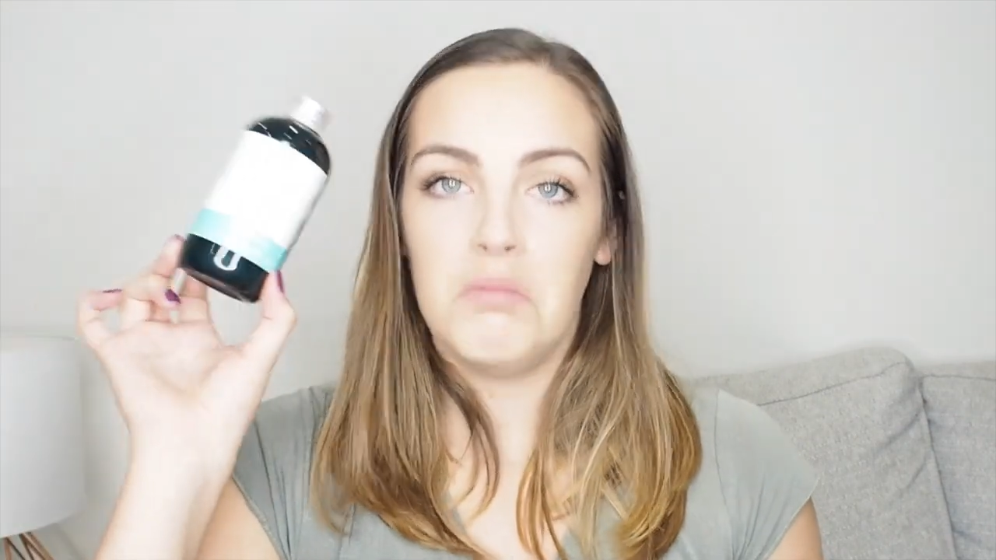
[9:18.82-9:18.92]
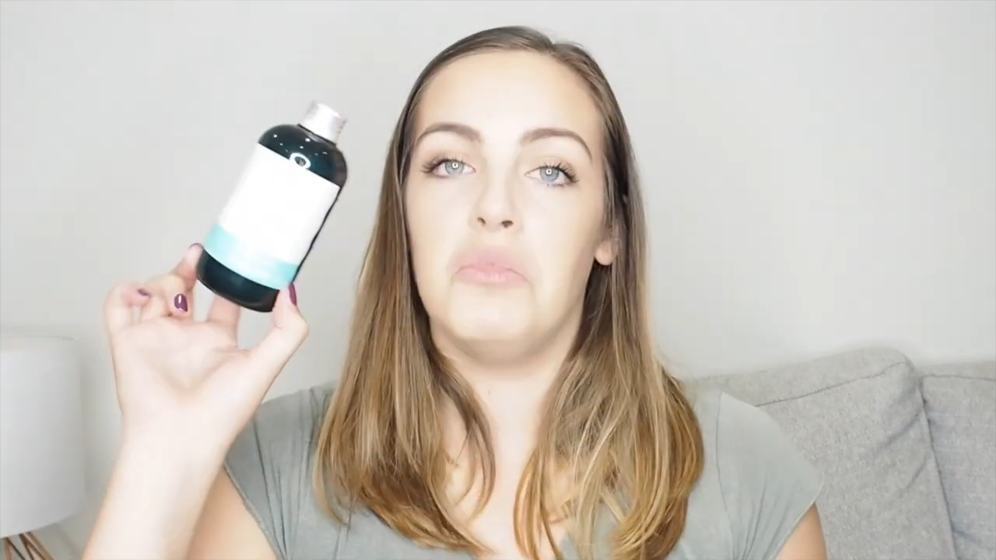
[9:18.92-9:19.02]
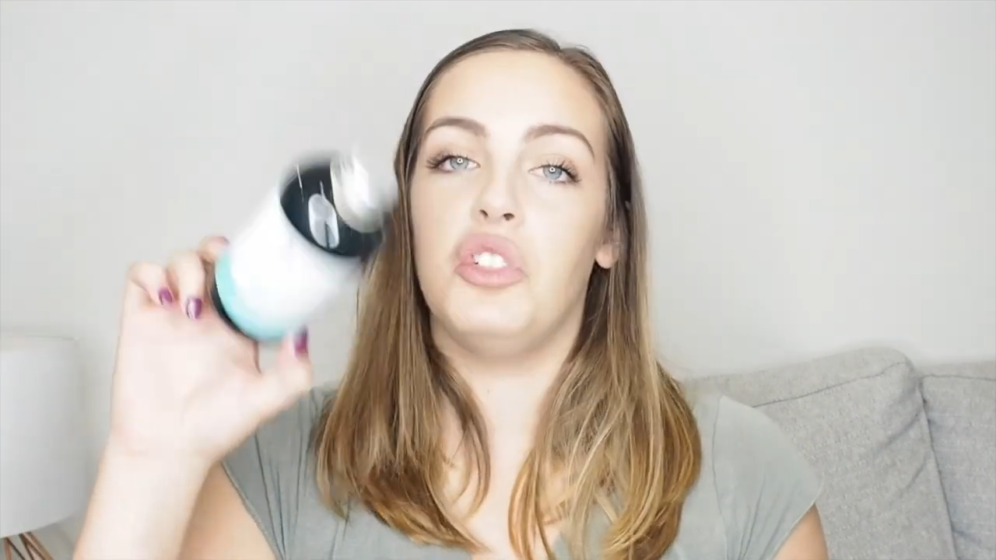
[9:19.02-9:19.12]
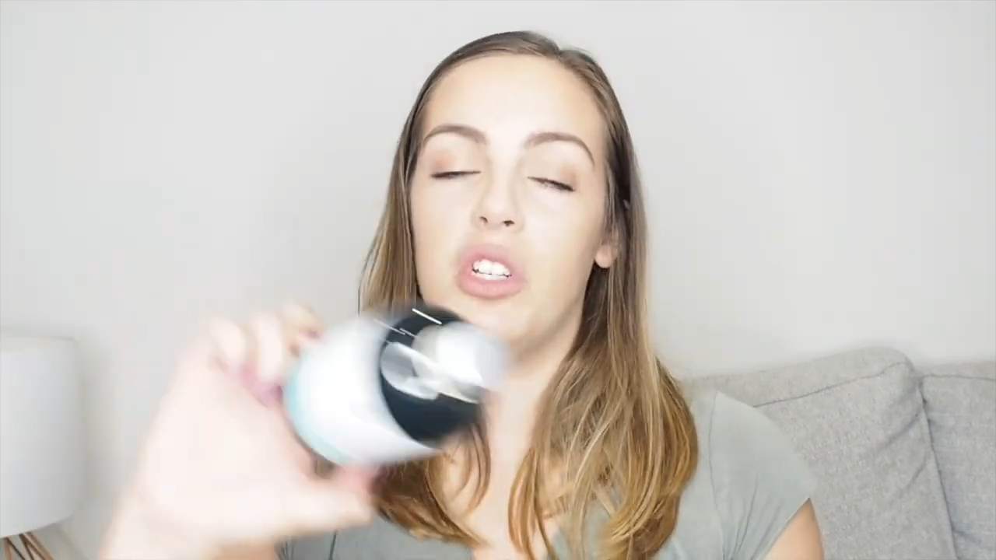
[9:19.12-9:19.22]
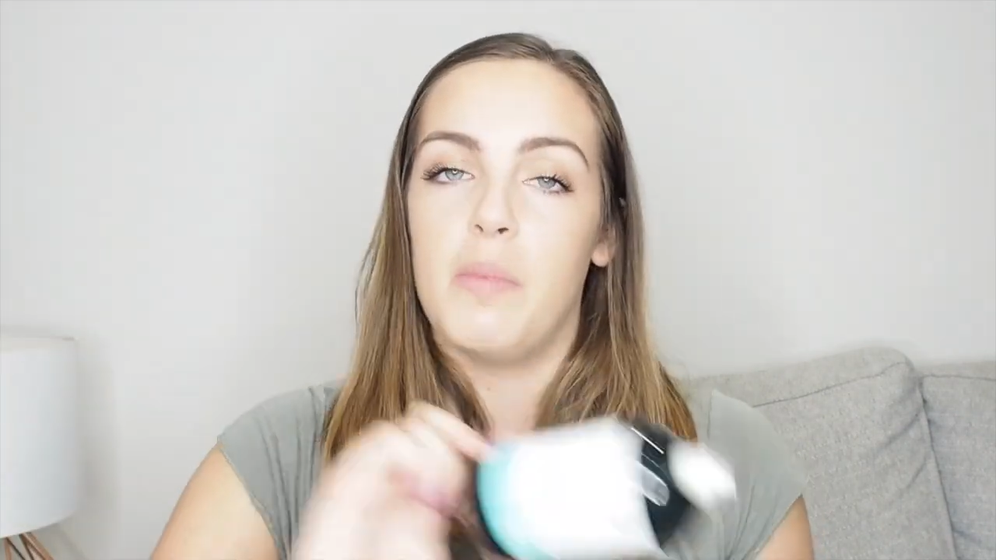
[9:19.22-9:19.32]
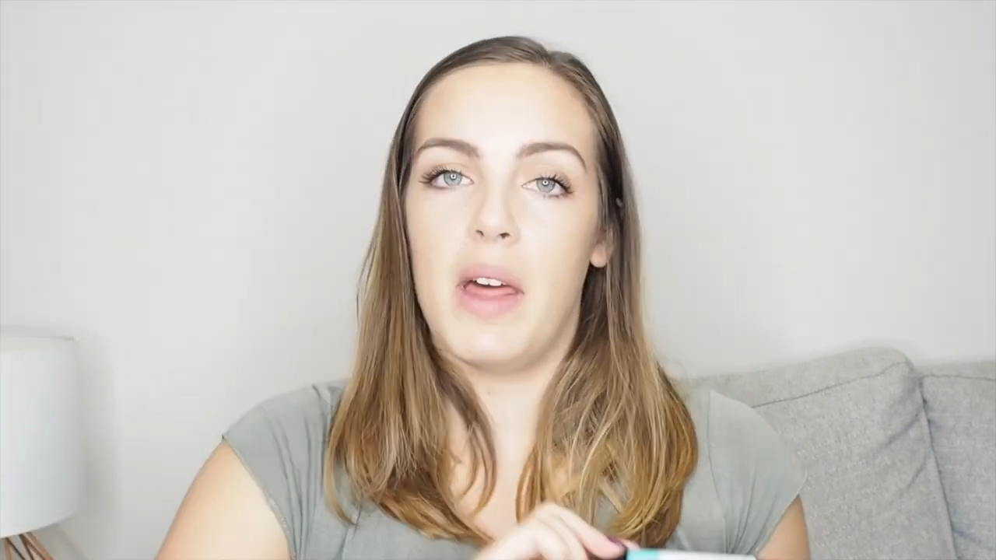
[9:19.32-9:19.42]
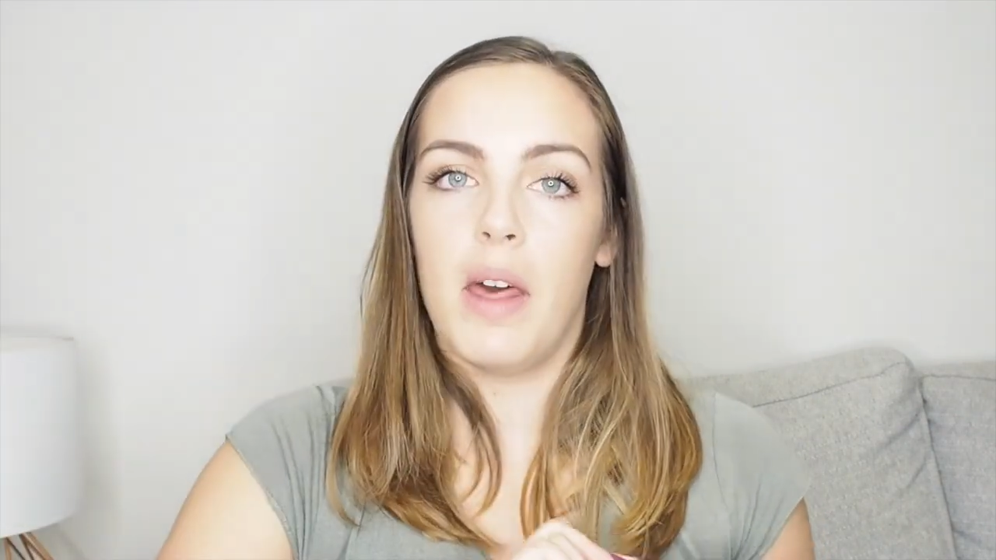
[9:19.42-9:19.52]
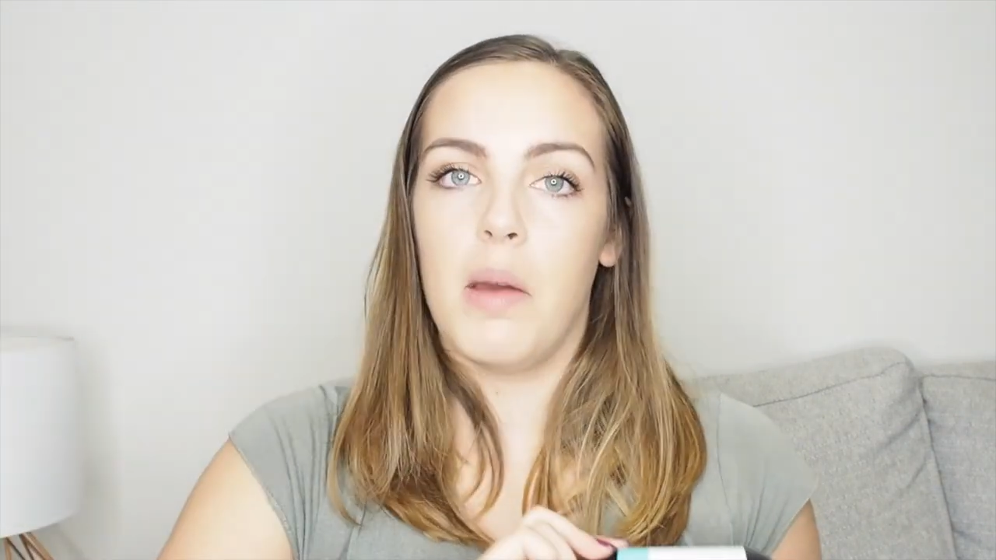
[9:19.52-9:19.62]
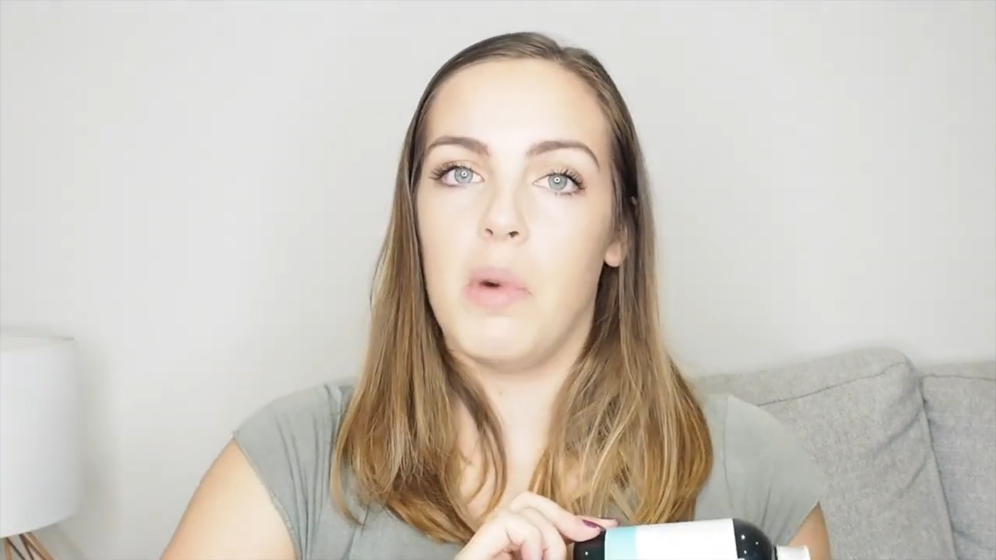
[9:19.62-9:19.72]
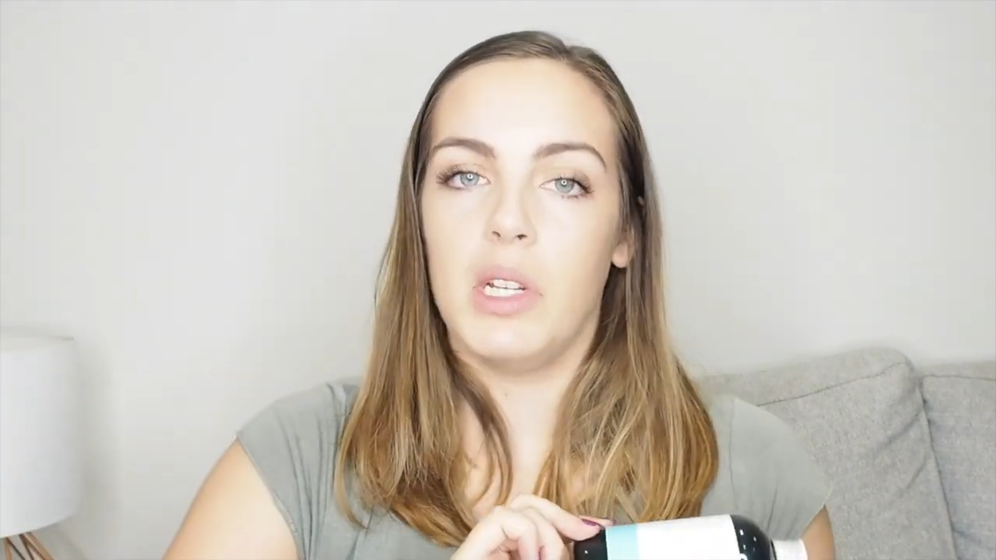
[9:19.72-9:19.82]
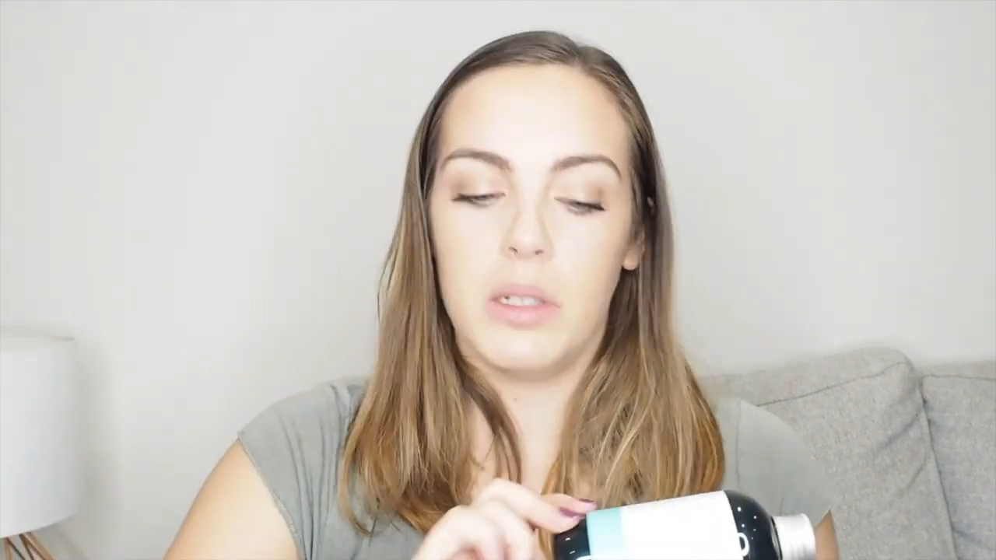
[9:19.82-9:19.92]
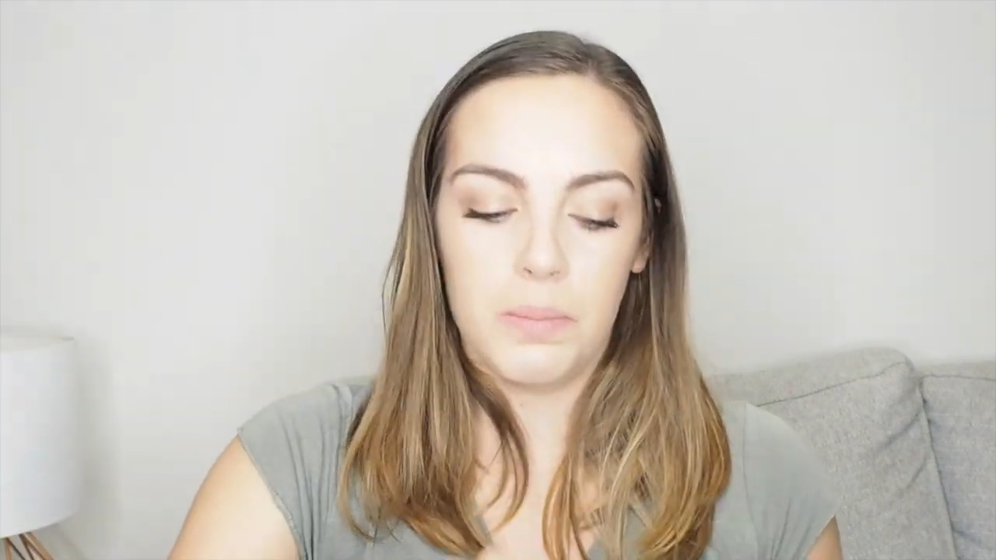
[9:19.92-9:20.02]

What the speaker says: just bear that in mind.